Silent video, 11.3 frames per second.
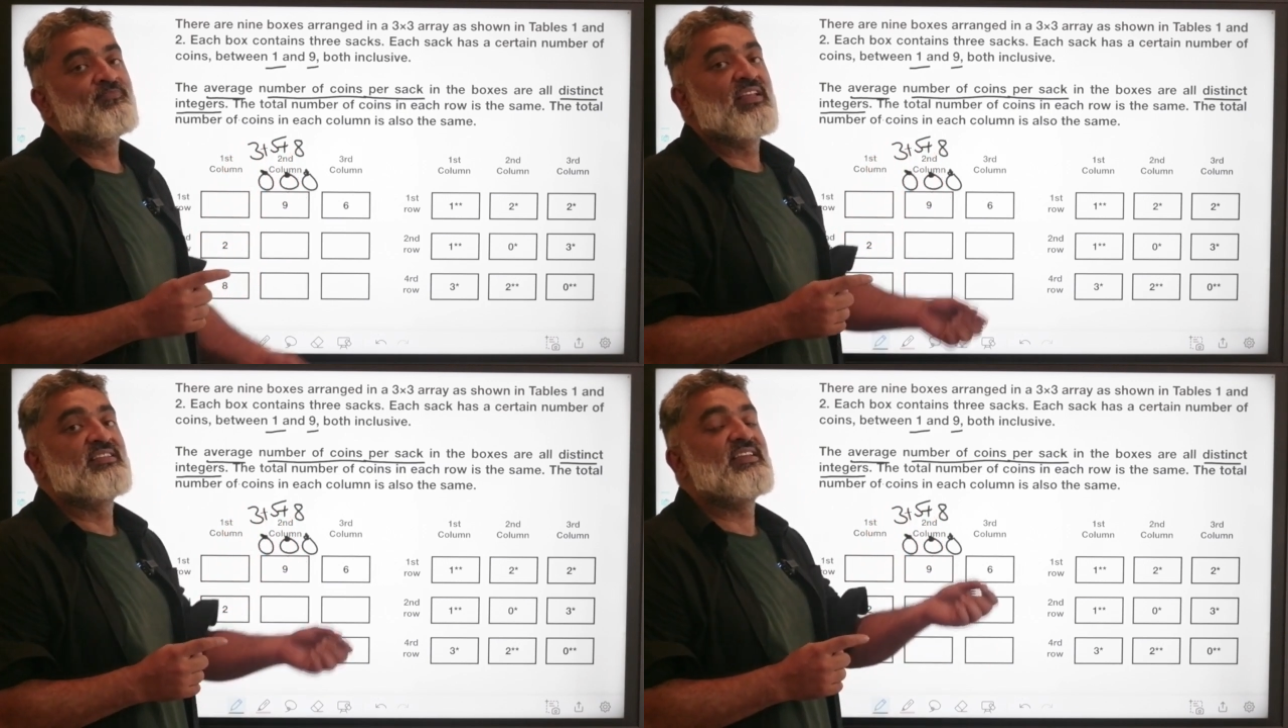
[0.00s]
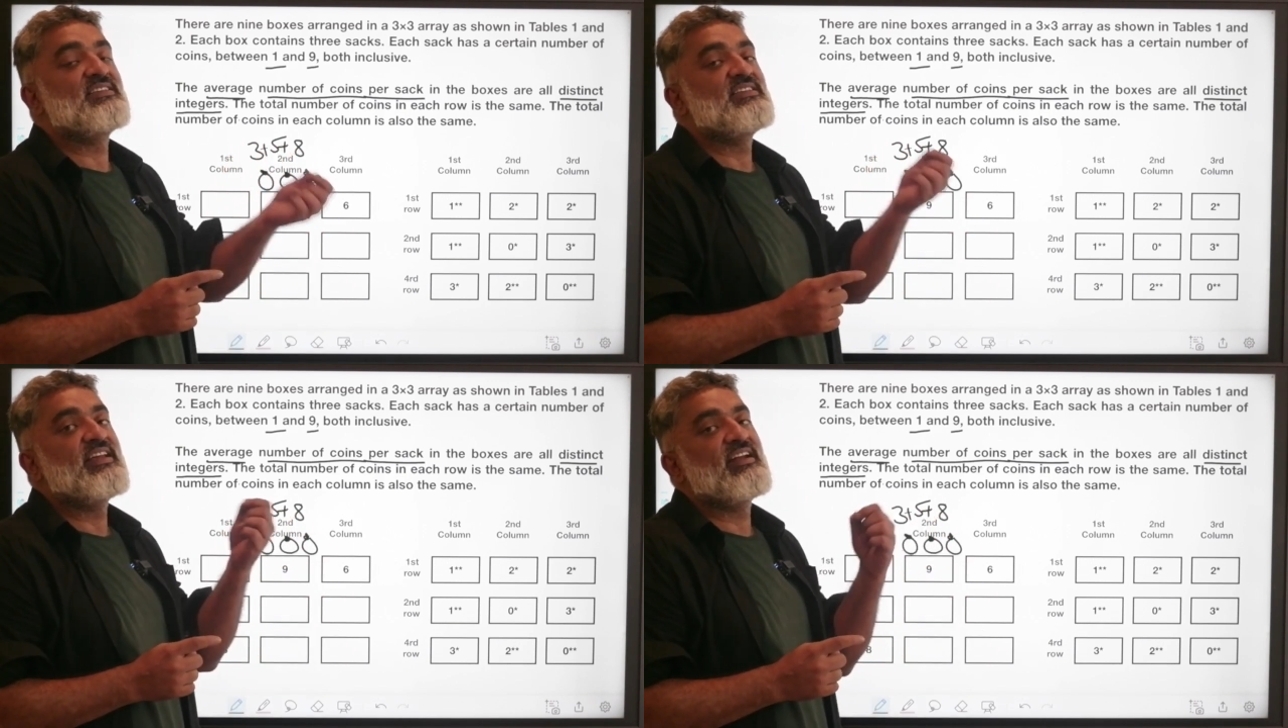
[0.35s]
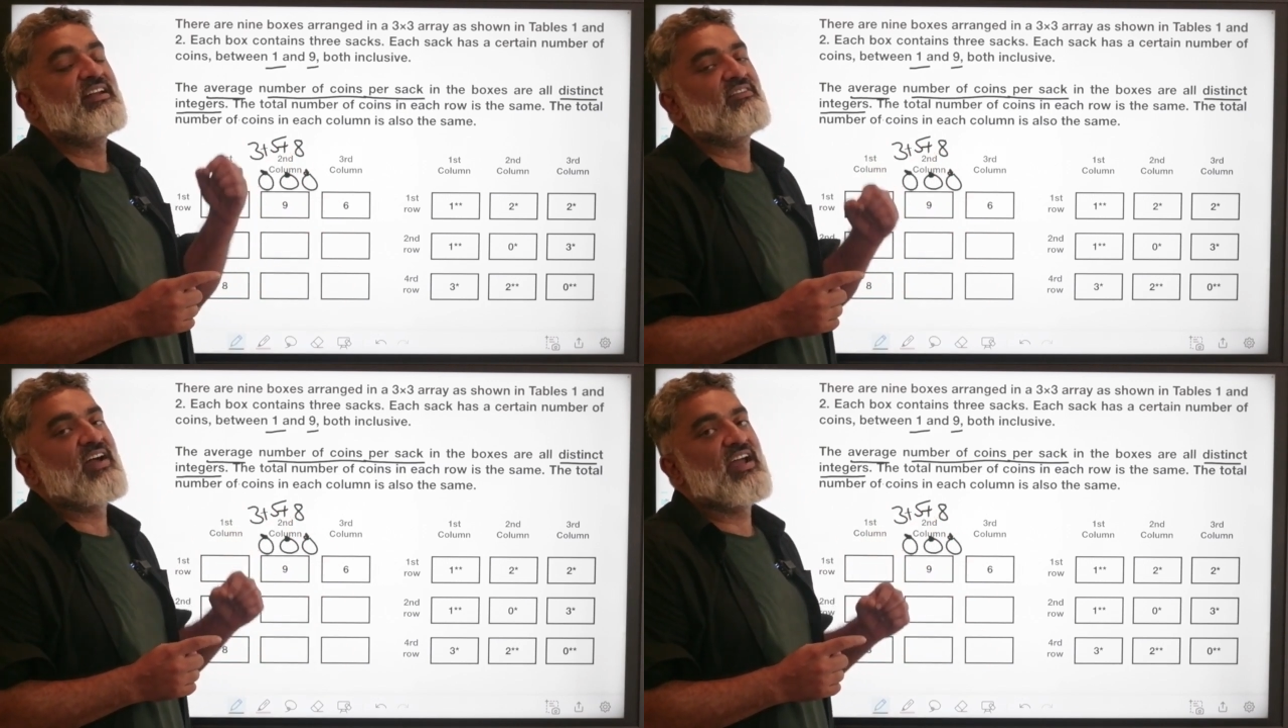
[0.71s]

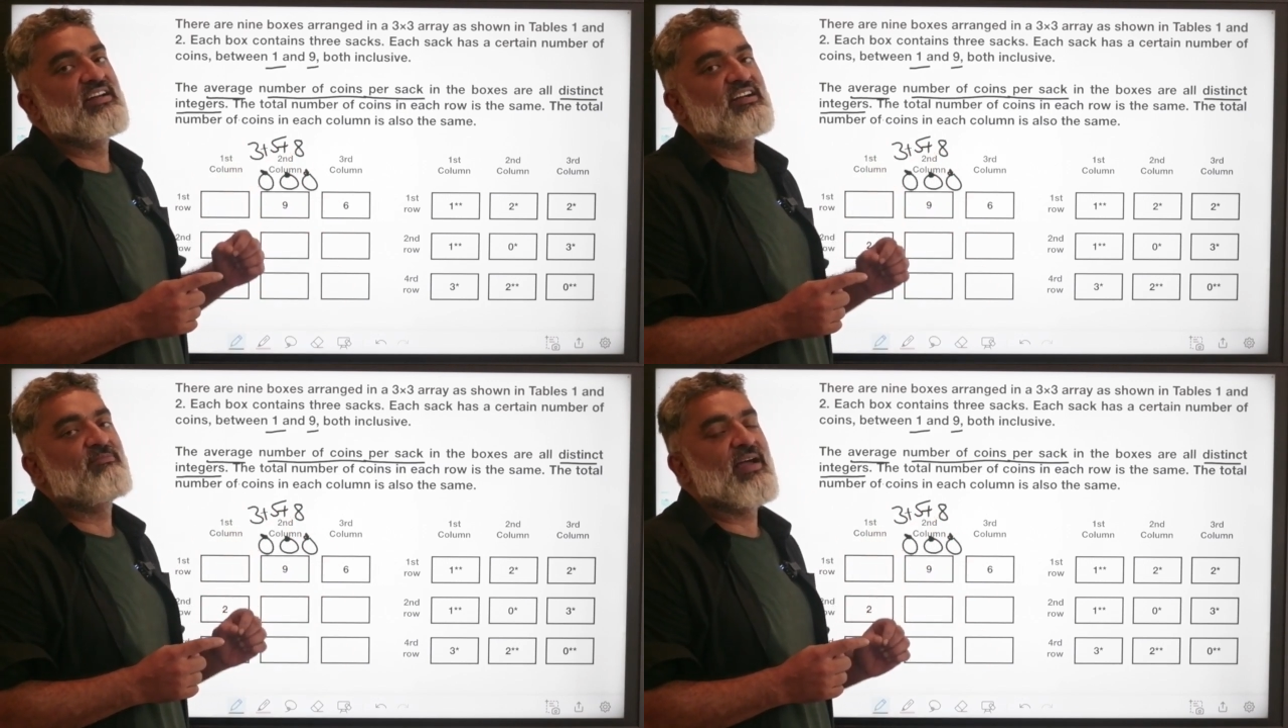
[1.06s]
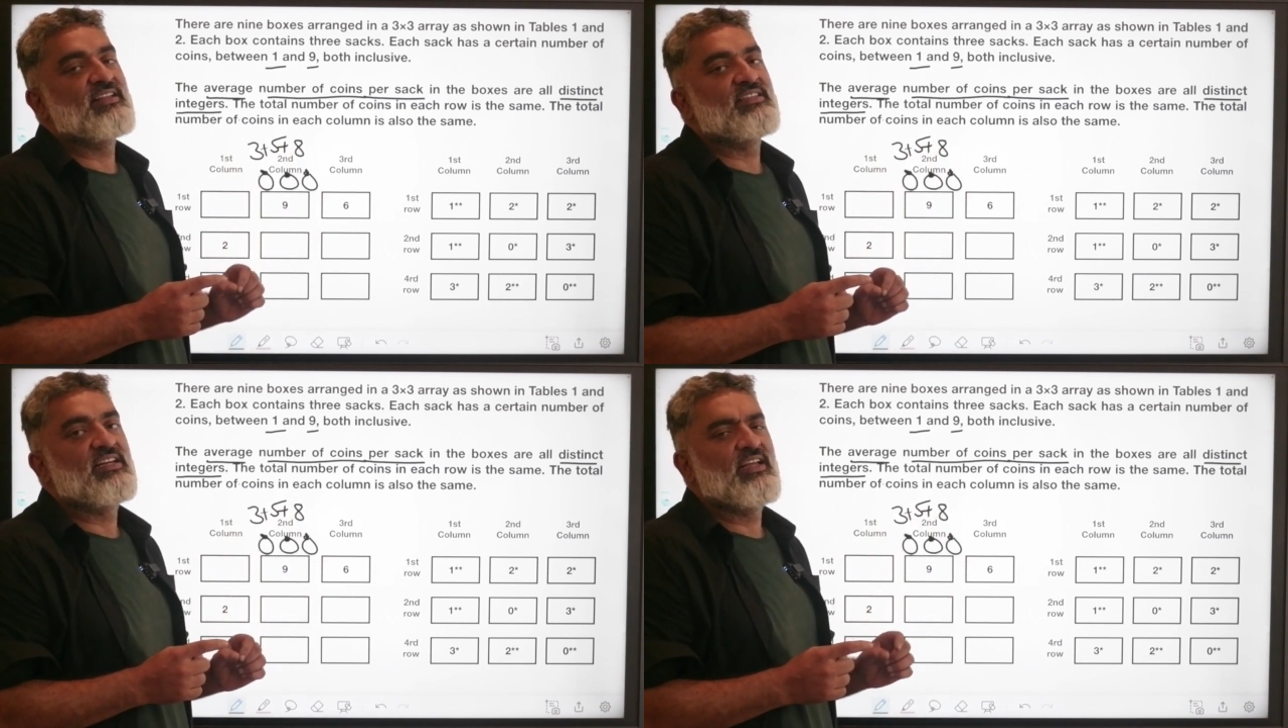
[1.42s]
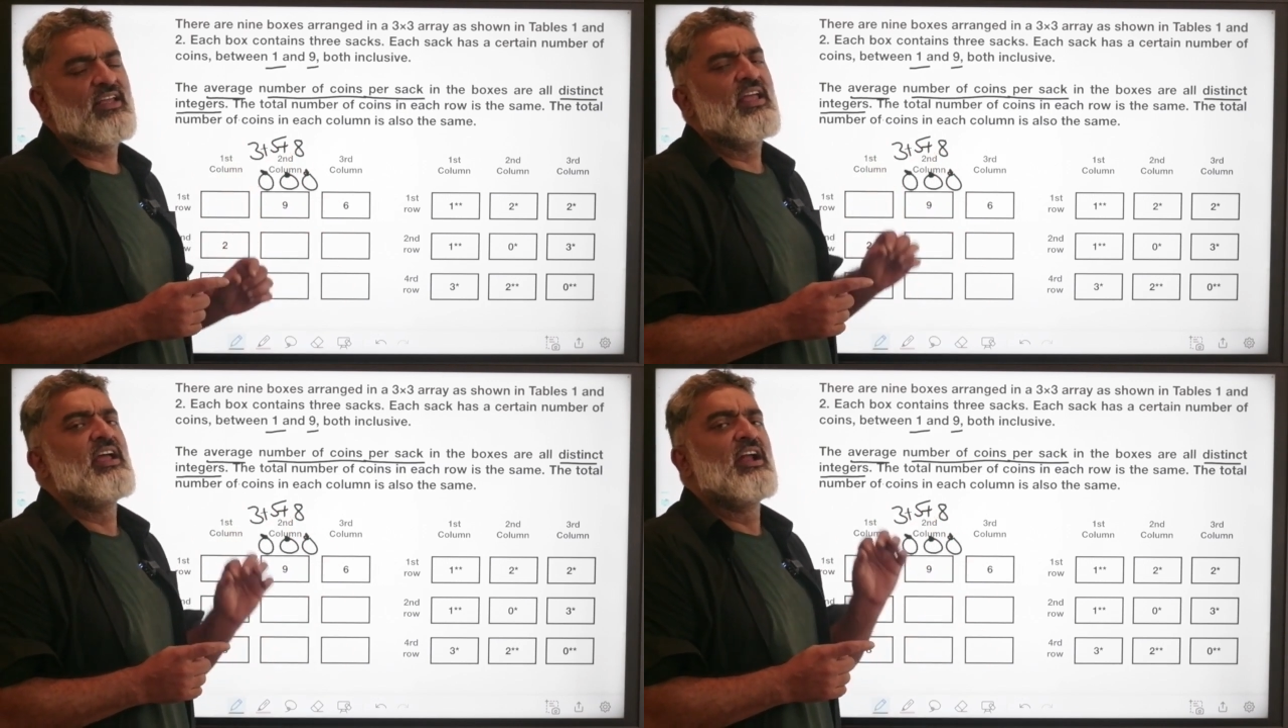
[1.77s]
16 divided by 3.